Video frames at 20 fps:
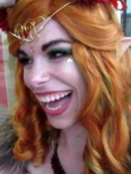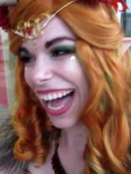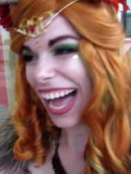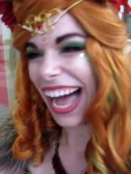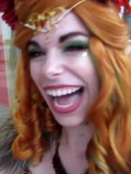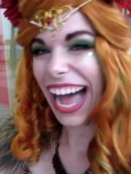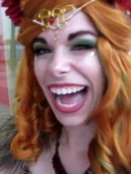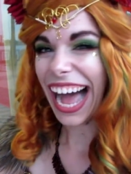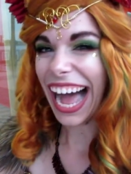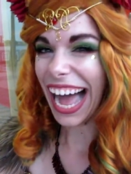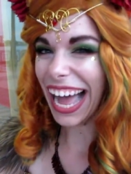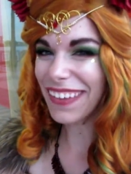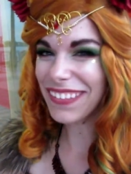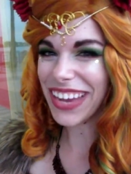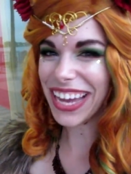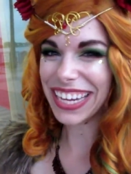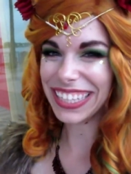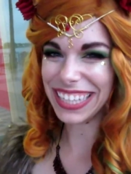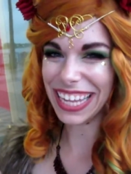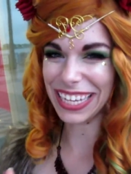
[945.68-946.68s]
got, a lot of I've
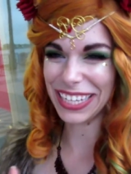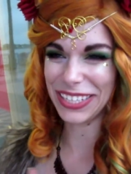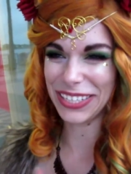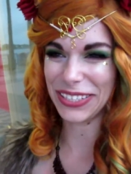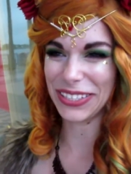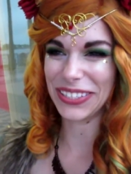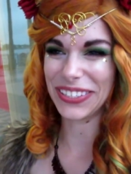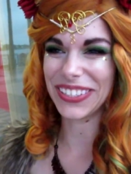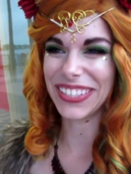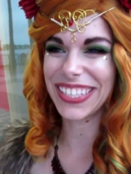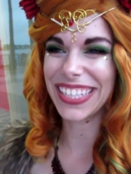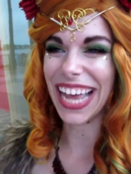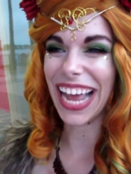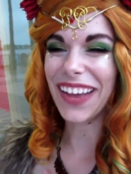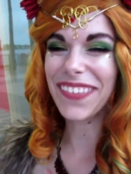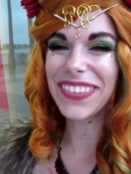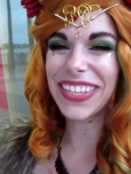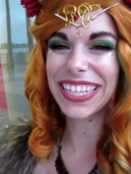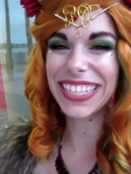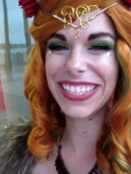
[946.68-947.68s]
got a lot of Judes.
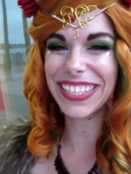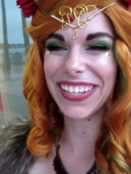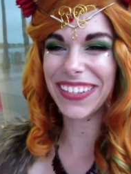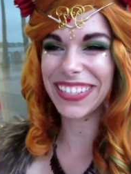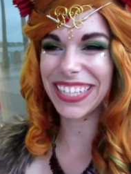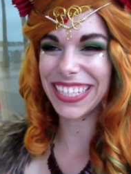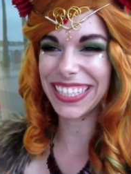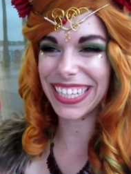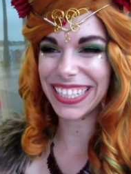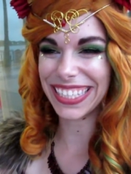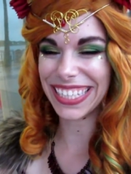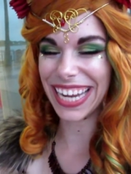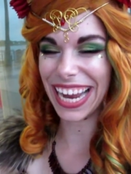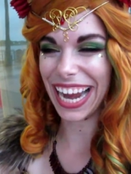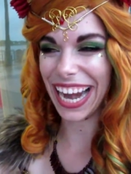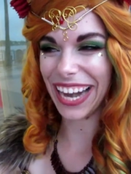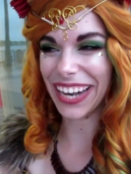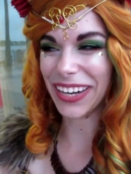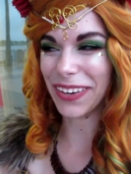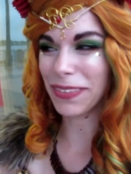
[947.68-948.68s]
I'm like slowly collecting a
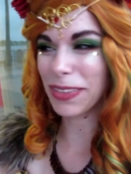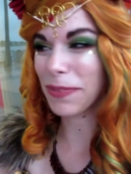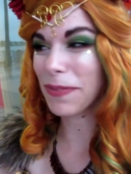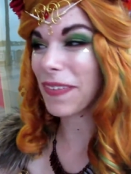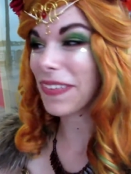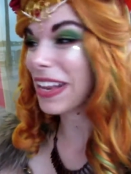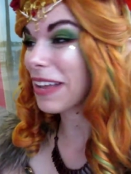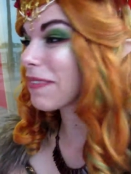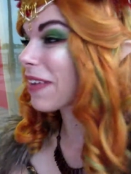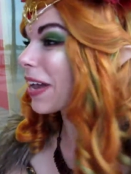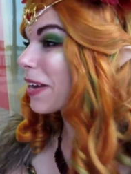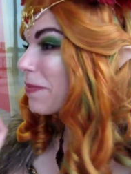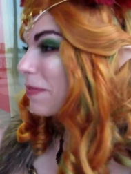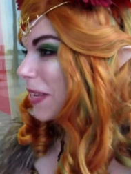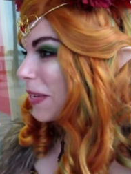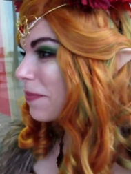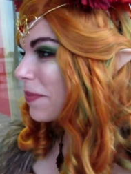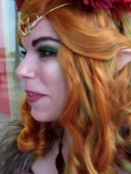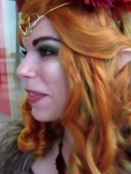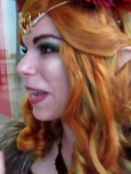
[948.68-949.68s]
harem. The amount of
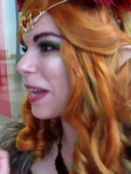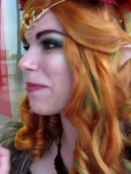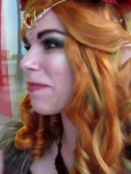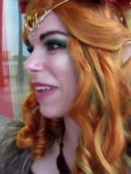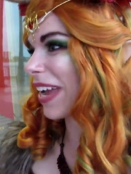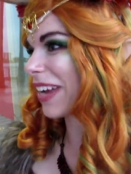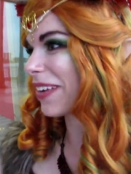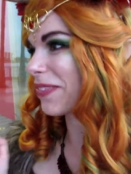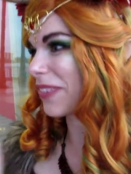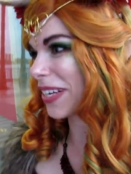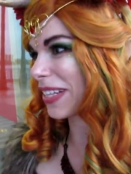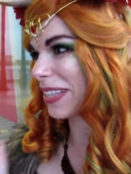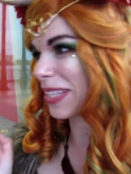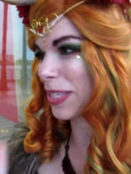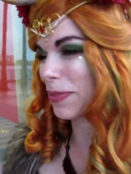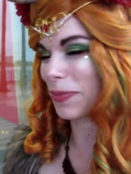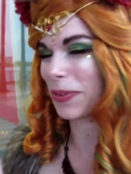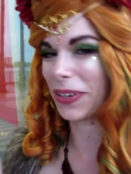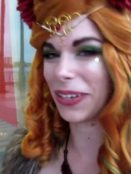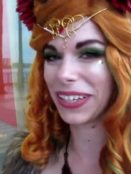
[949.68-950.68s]
people that I've made read
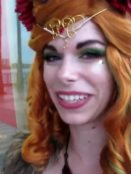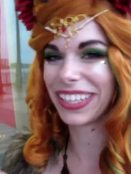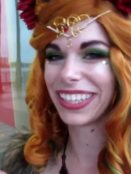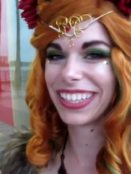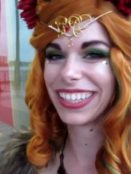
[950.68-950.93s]
this book